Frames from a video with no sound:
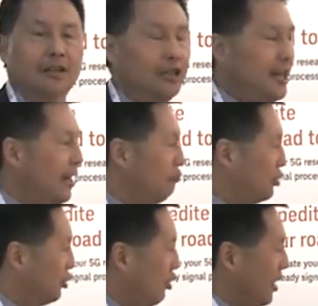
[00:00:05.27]
Today
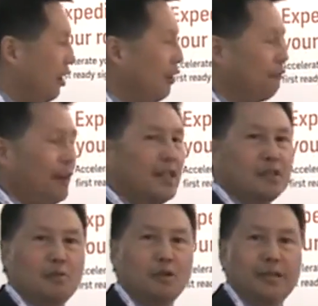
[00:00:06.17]
we're showing our
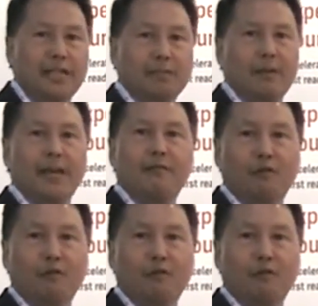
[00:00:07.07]
flexible testbed